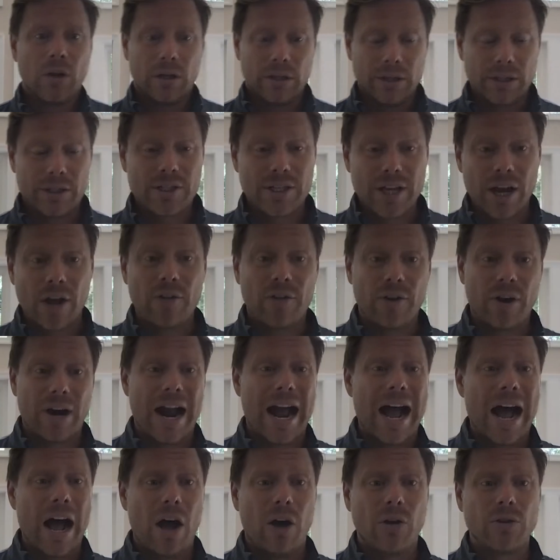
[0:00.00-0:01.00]
sell their
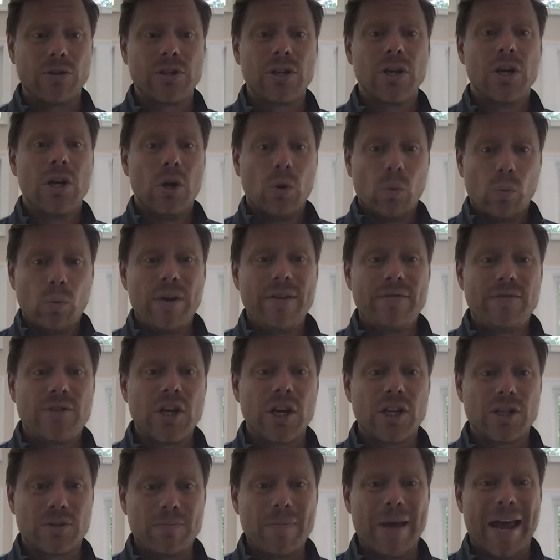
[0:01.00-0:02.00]
house, we've
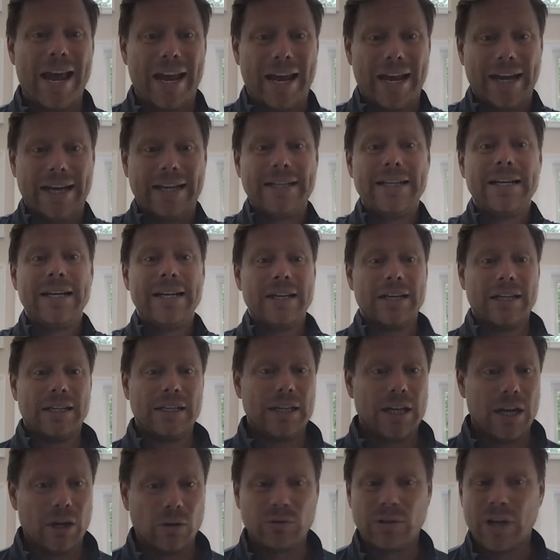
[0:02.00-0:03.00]
just made,
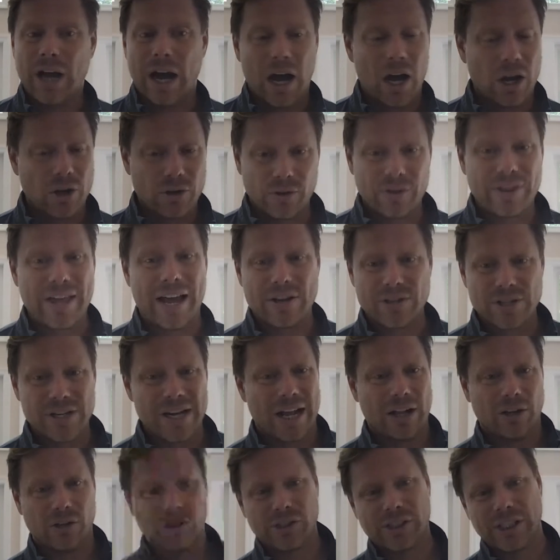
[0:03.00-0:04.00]
you know, one hundred thousand
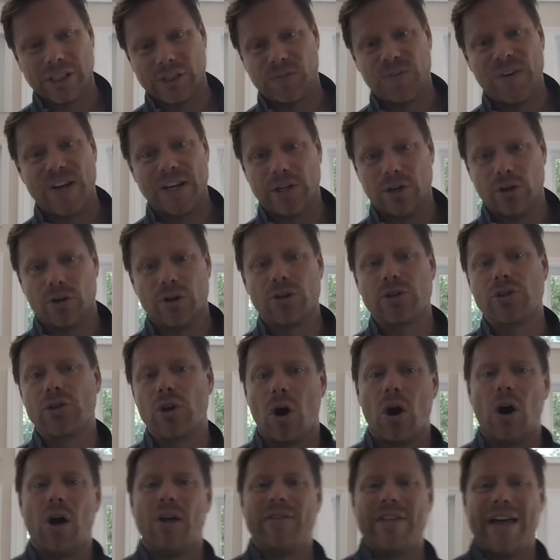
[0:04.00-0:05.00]
dollars, six figures
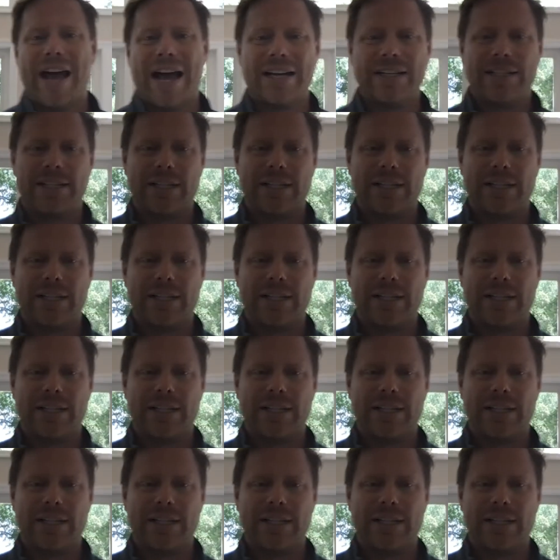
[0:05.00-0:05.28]
on that